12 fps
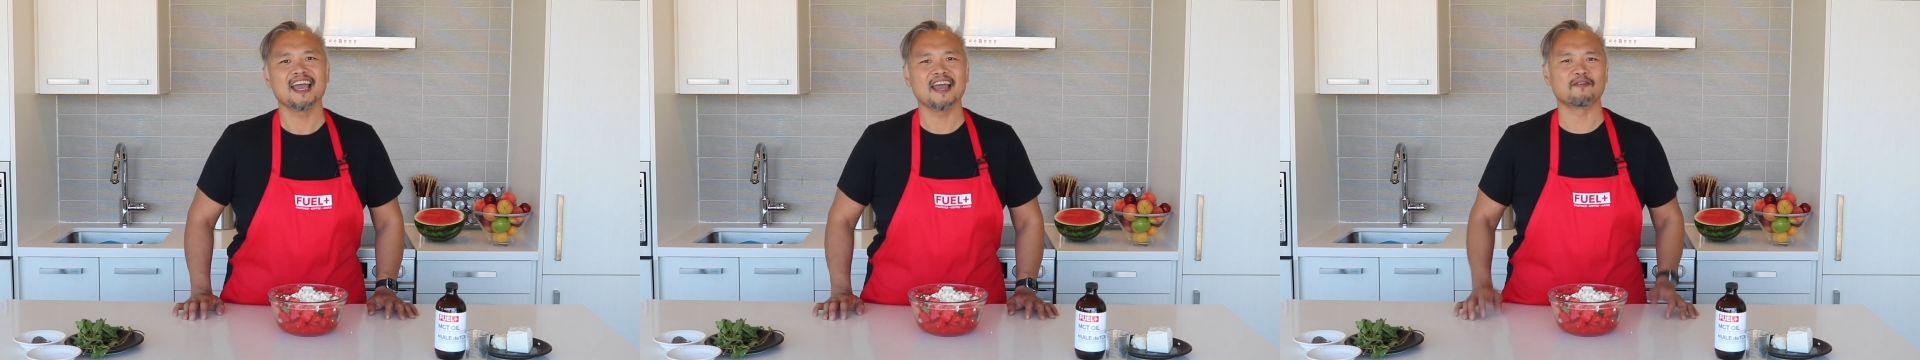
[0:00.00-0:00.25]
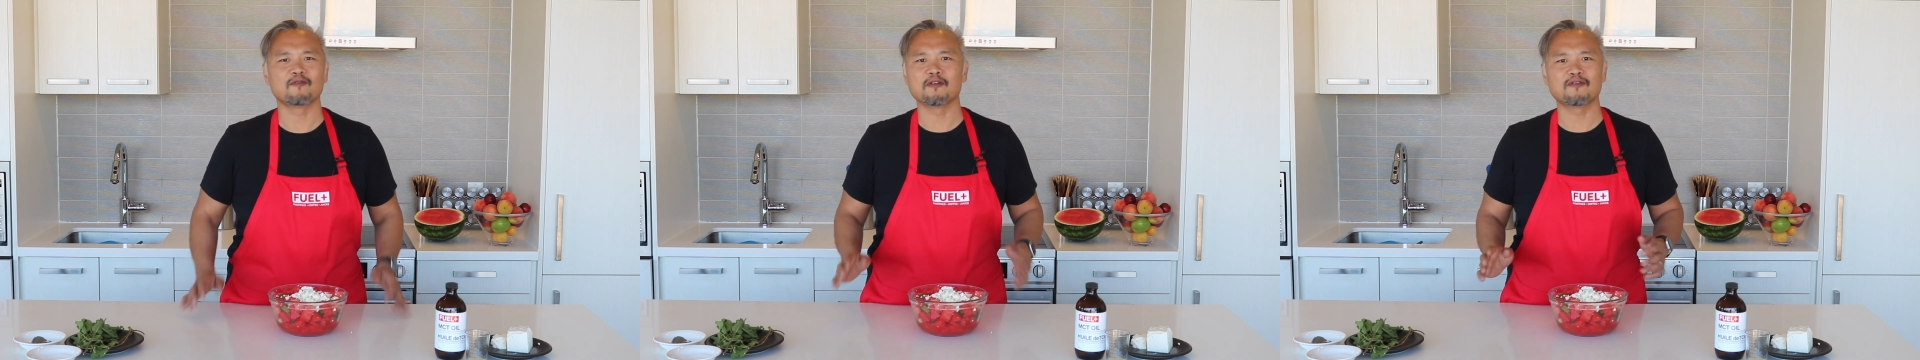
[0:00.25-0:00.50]

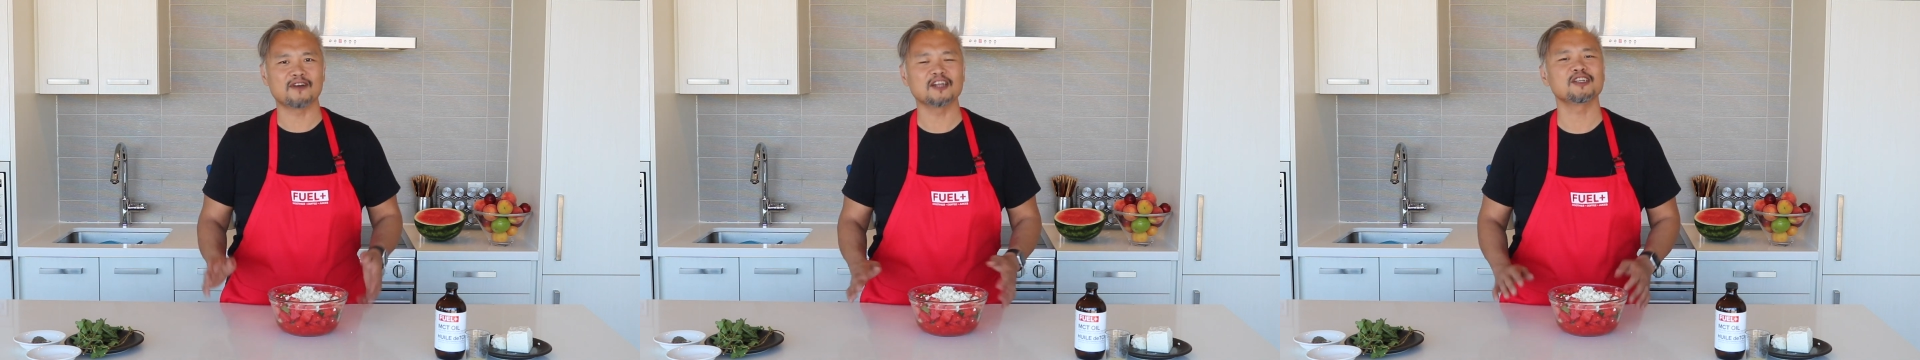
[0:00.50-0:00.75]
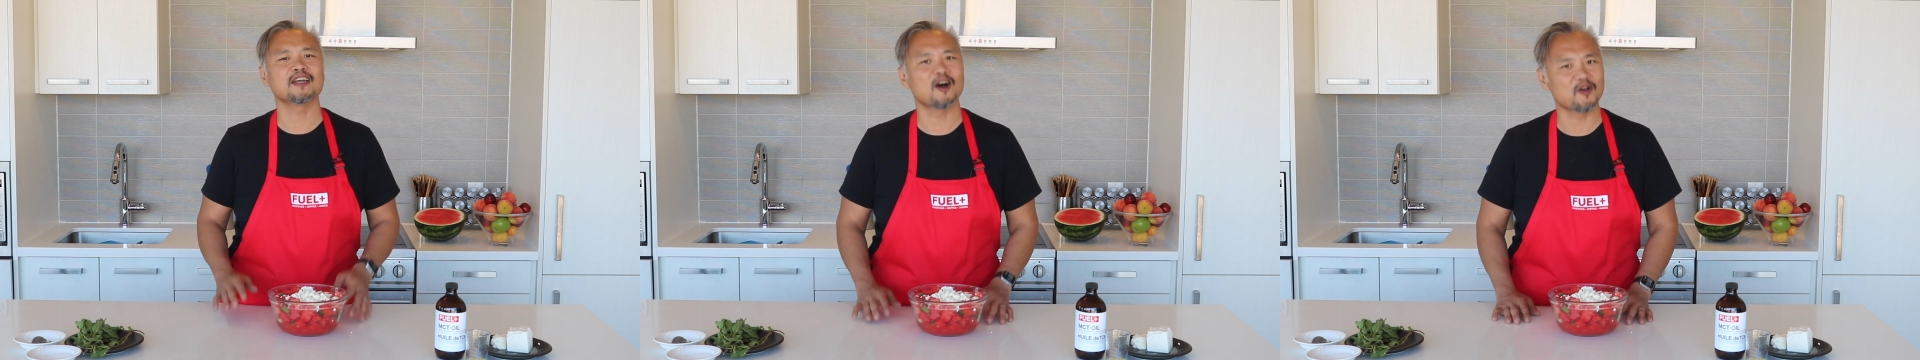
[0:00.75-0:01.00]
and
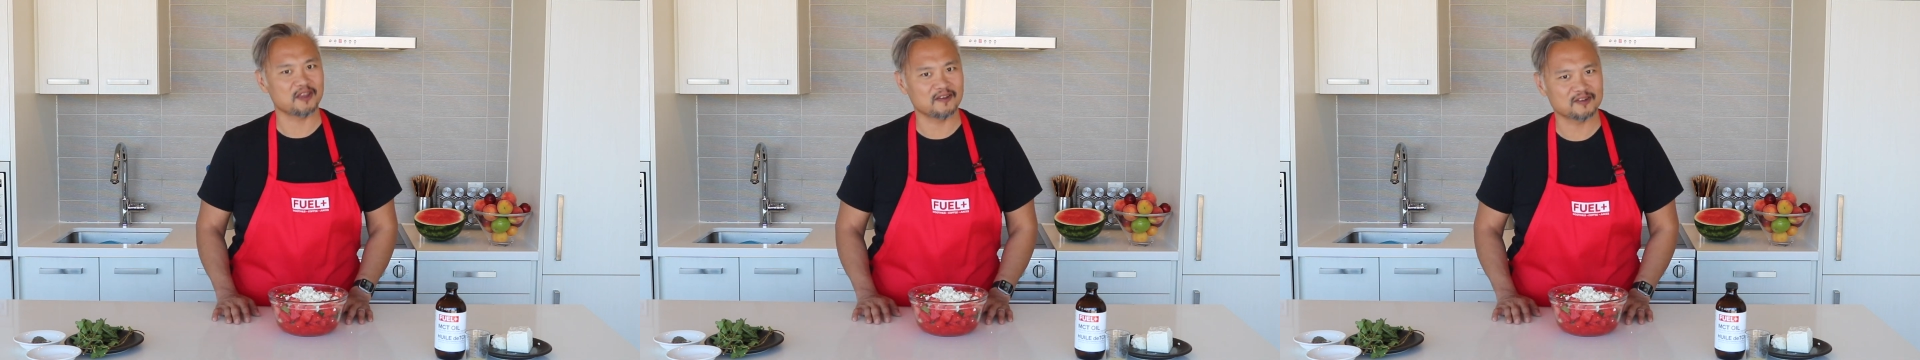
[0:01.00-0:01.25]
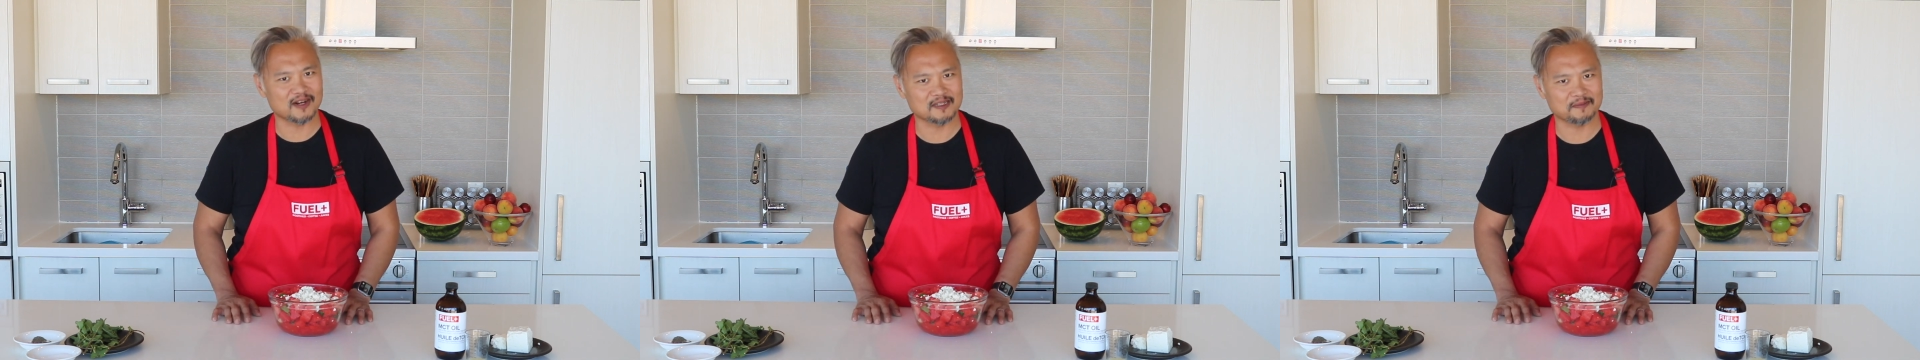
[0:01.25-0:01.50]
refreshing healthy
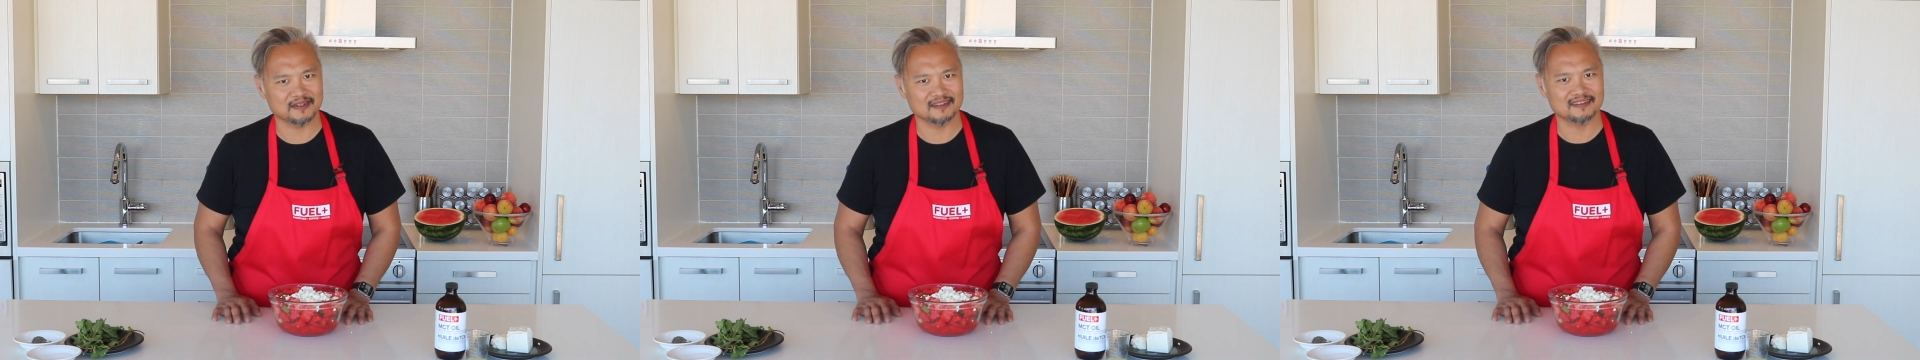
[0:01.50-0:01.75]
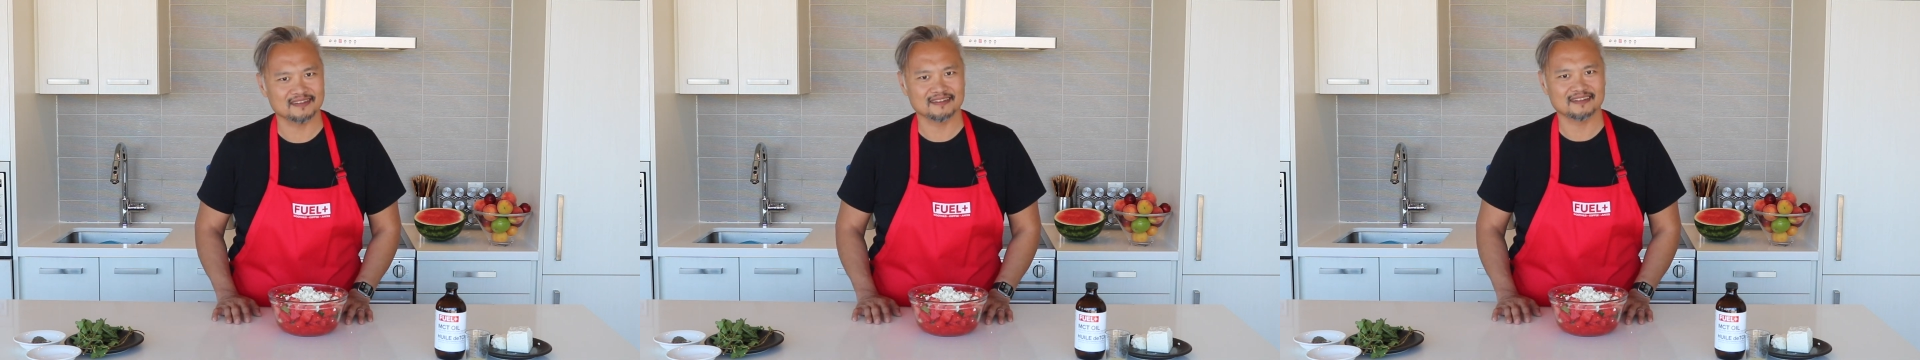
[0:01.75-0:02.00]

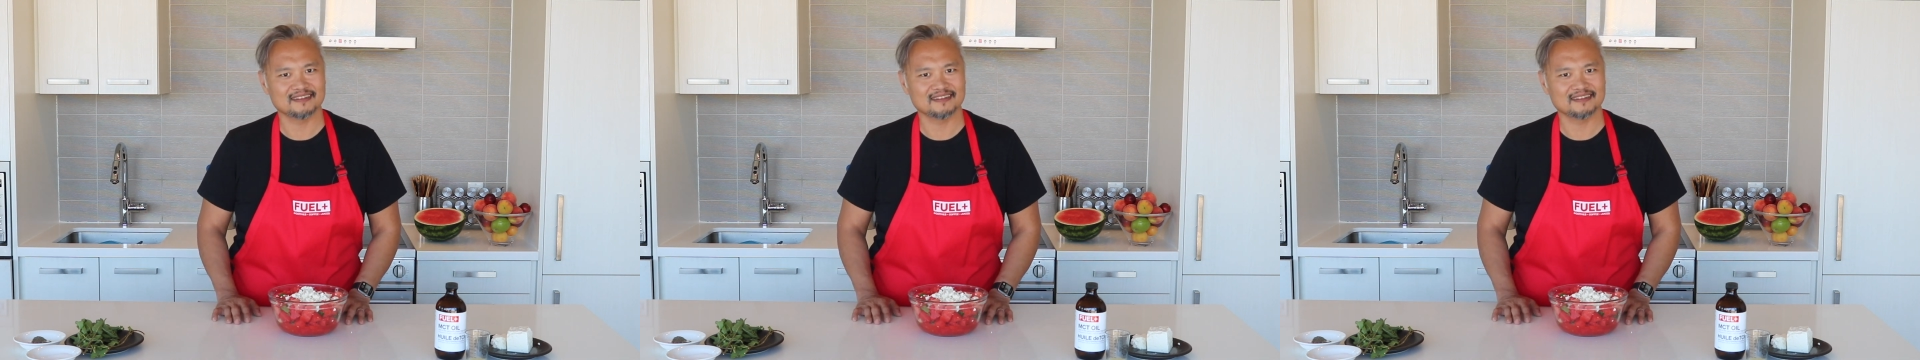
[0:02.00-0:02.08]
recipes.